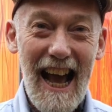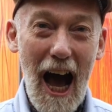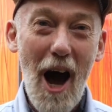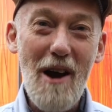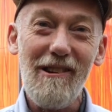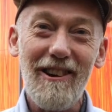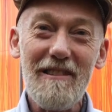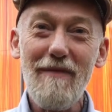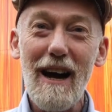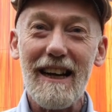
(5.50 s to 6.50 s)
Hi,
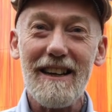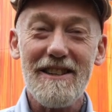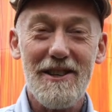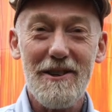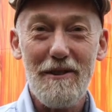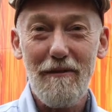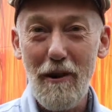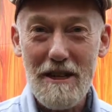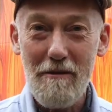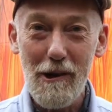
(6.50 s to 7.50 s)
welcome back to The
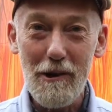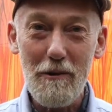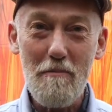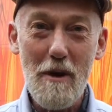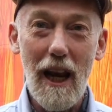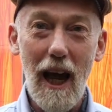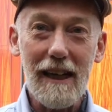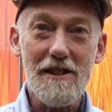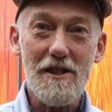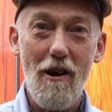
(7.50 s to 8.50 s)
Floating World with me,
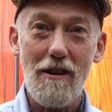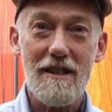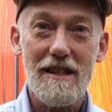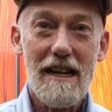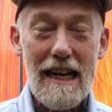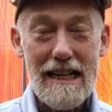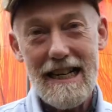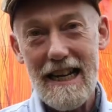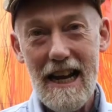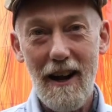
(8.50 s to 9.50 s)
Lachlan Scott.
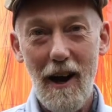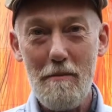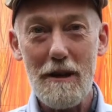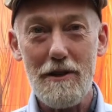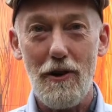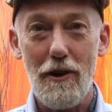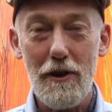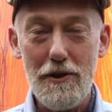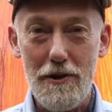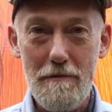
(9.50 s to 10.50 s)
Today I'm in
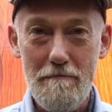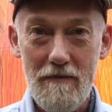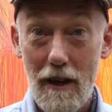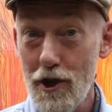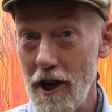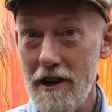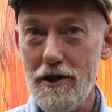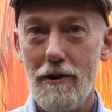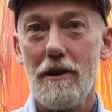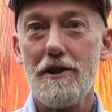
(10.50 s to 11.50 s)
Toyosu,
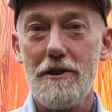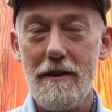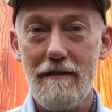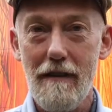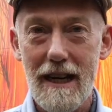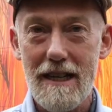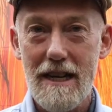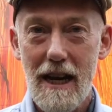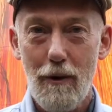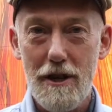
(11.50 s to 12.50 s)
Shin-Toyosu in fact,
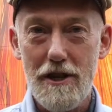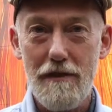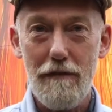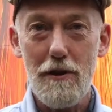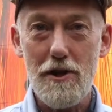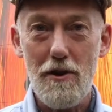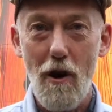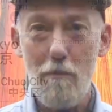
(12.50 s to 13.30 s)
which is the first stop